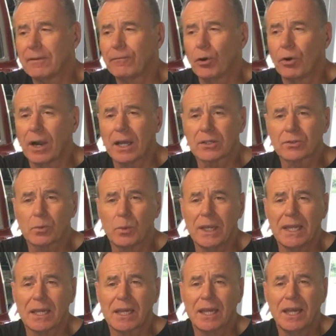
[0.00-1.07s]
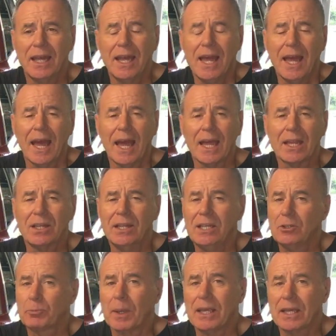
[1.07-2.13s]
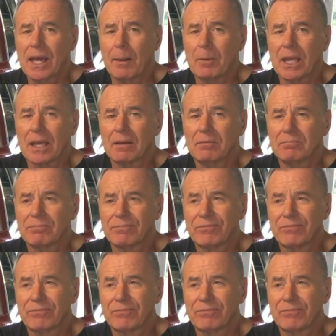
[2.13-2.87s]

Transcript: 4 hours a week, and he's been coming